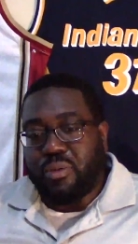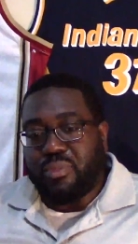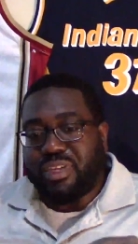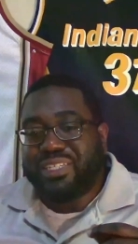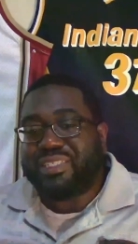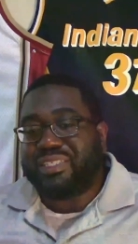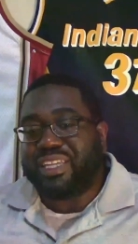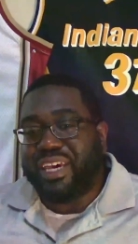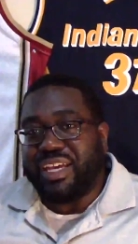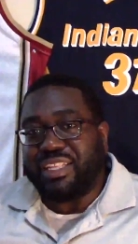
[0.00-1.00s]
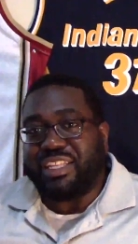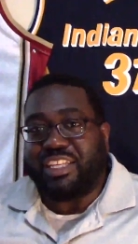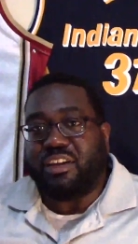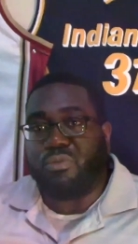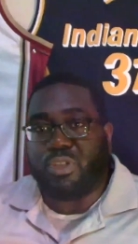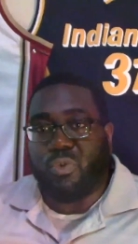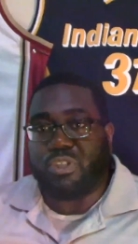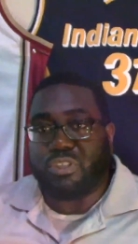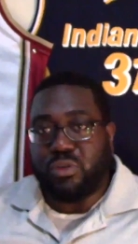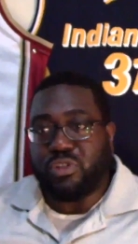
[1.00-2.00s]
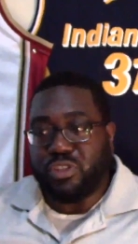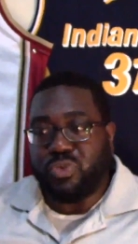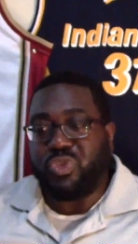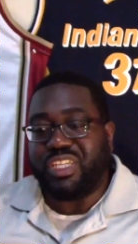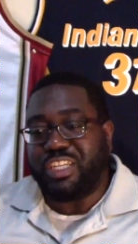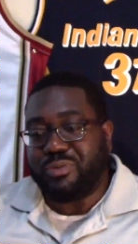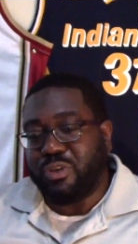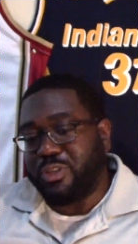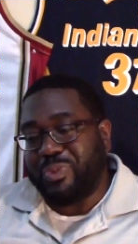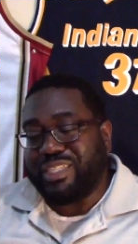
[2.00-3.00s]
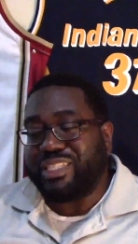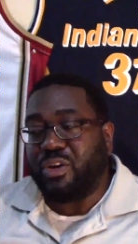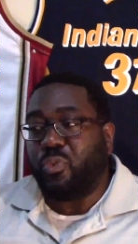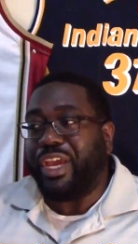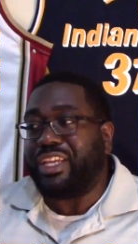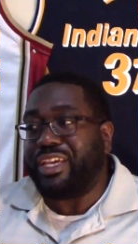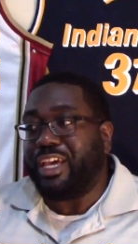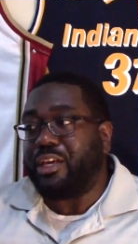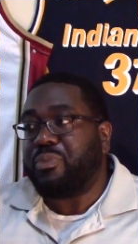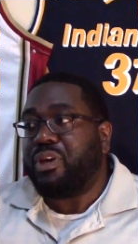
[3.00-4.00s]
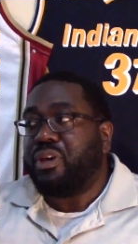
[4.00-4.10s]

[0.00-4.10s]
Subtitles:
He said that he only wants to go to two teams, so it's basically a waiting game.